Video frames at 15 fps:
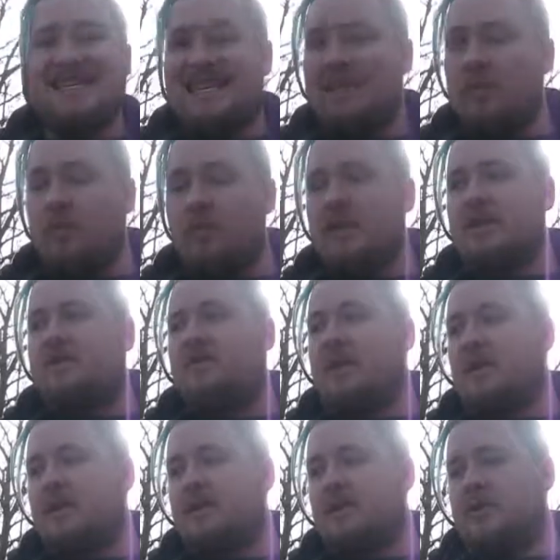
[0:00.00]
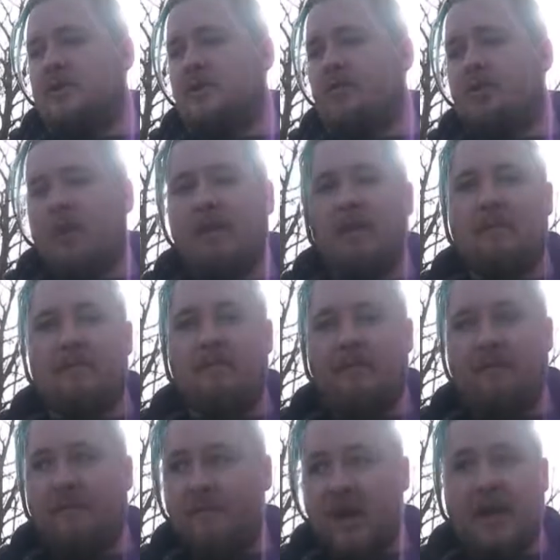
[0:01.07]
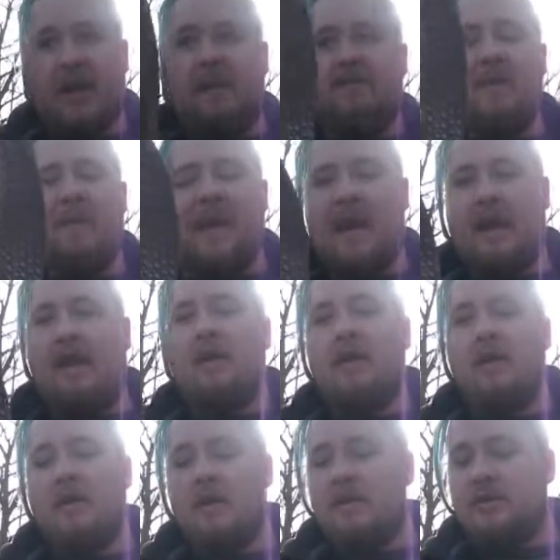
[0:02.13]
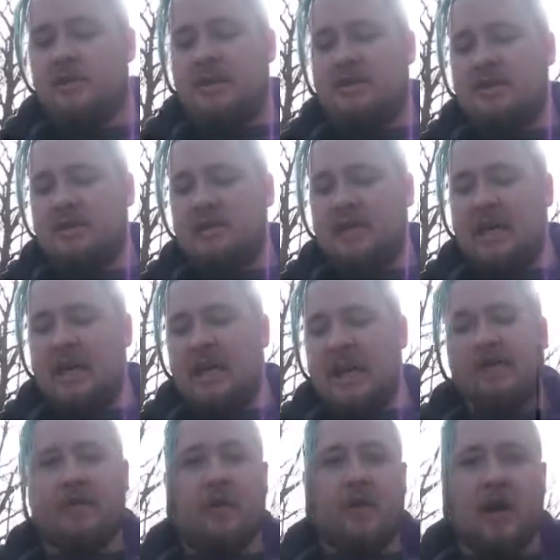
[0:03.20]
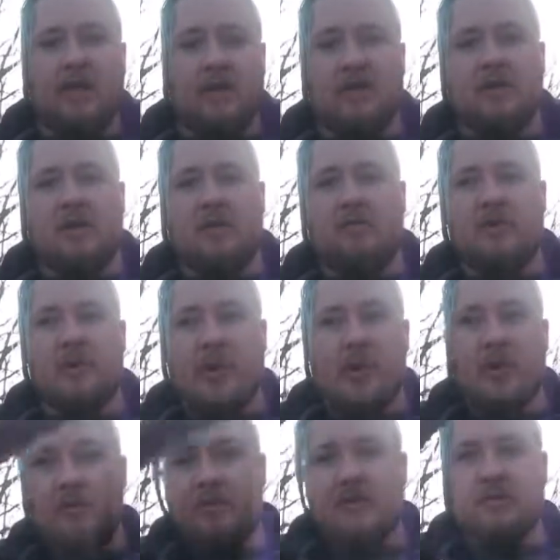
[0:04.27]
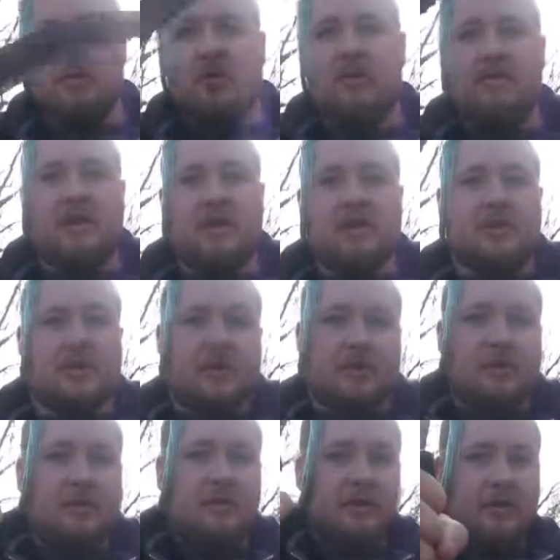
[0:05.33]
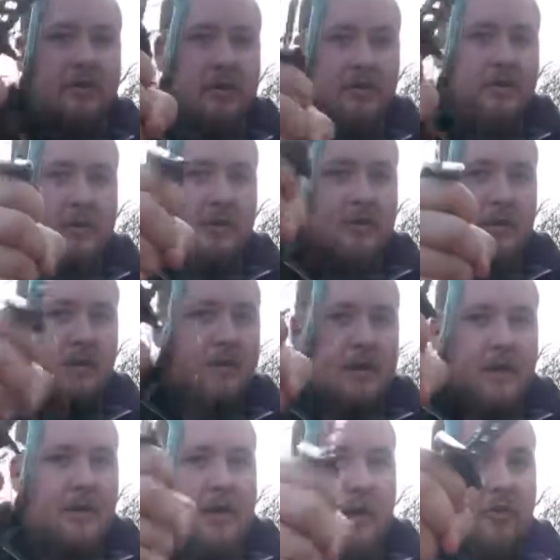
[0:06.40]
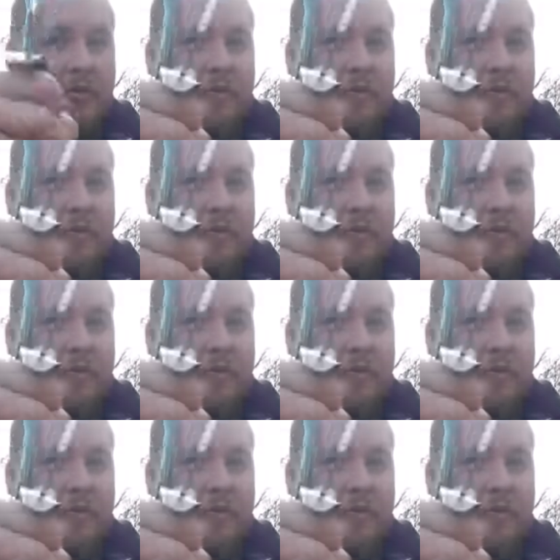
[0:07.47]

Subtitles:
in the woods, because there's no point in me fucking up the paint just to see if it'll cut through something, which I know this won't, because you can hear the